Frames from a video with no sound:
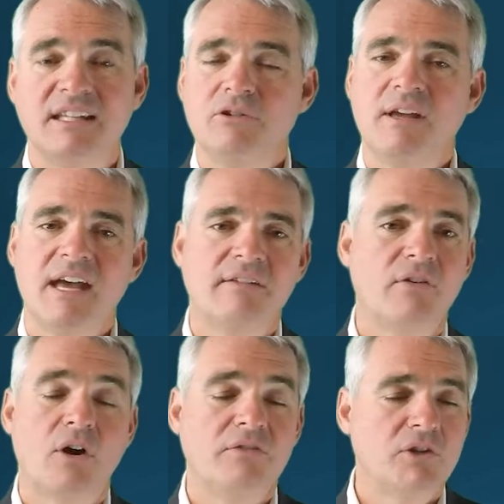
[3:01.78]
than you have
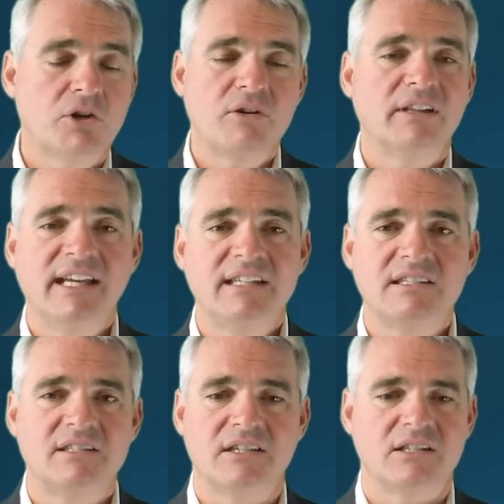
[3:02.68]
on your current
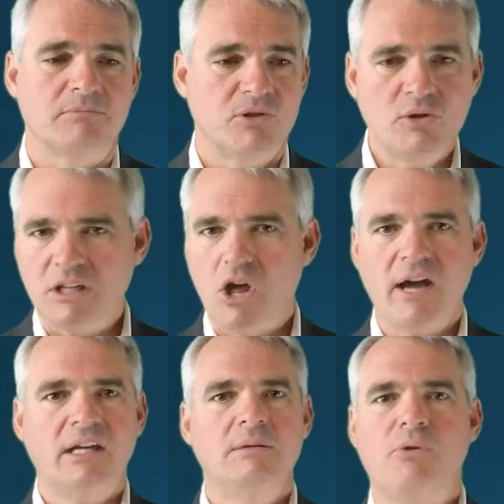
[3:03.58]
legacy systems. You can
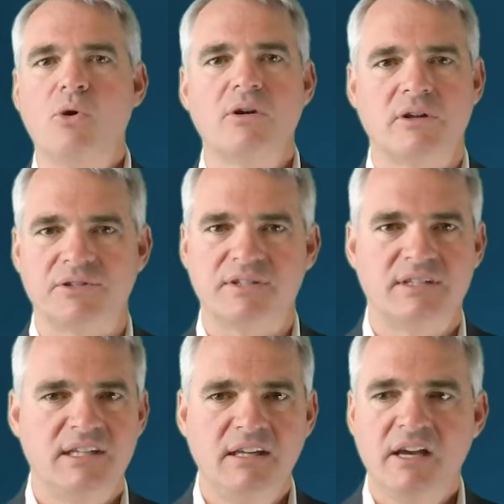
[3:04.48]
log into portals and
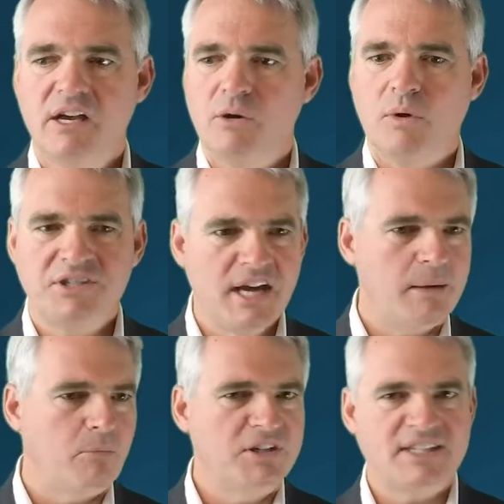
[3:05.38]
see what's
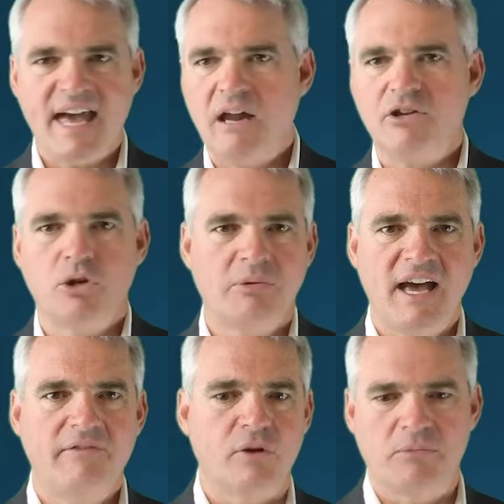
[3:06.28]
up, what's down on your
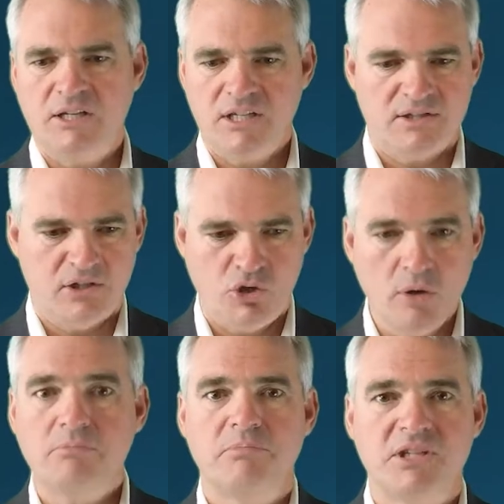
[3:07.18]
platform, not just in your
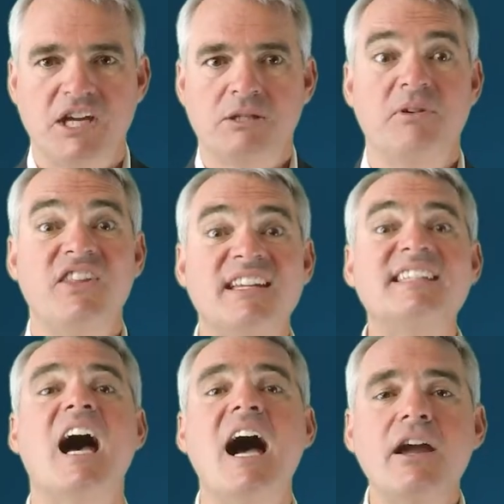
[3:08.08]
implementation, but the
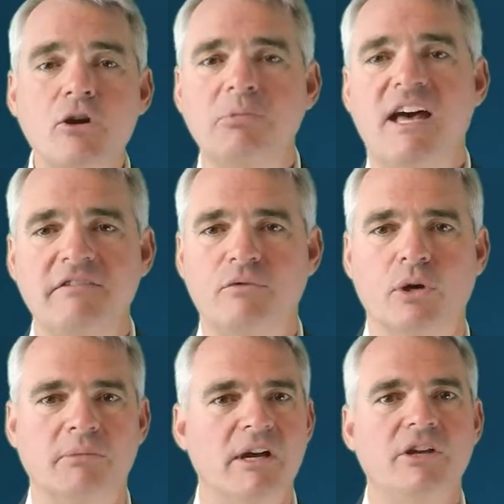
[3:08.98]
entire
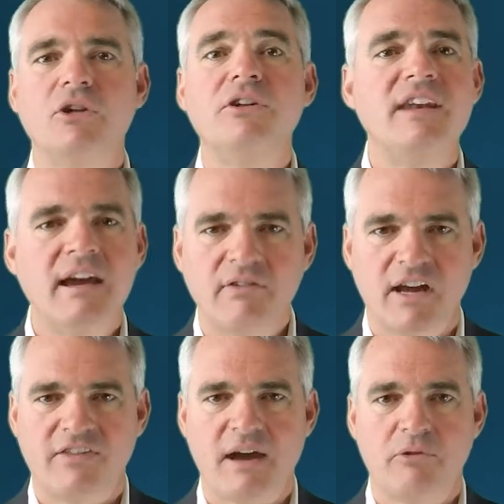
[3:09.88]
platform. You'll never
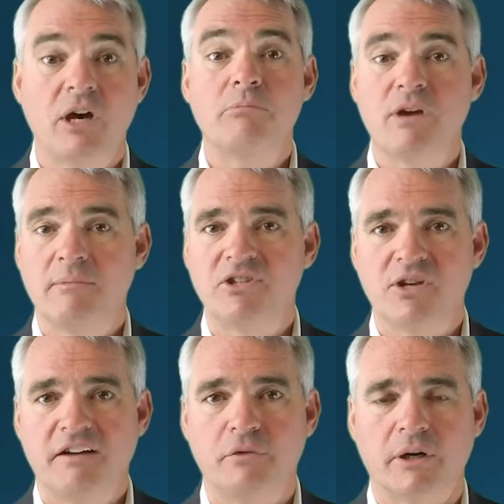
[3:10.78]
get that with on-premise
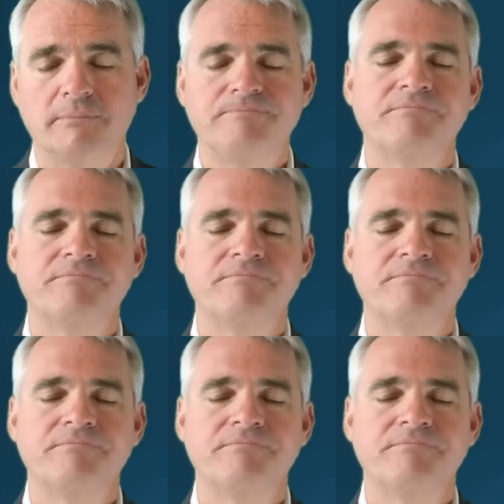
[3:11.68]
software.